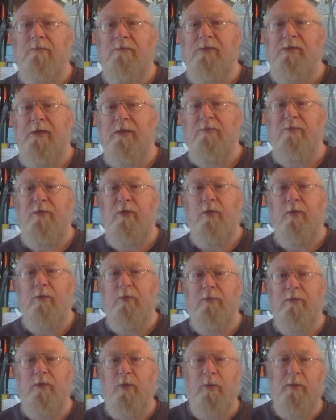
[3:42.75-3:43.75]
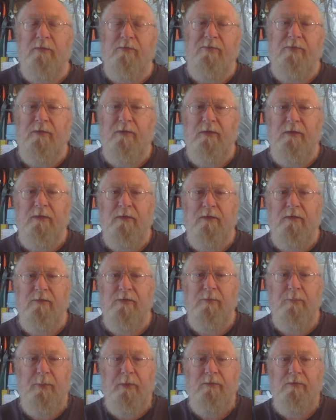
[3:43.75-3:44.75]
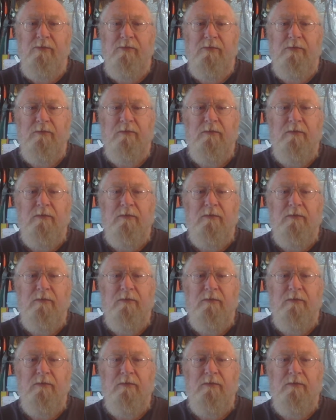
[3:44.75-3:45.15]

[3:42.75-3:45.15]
Self-taught qualified, I suppose.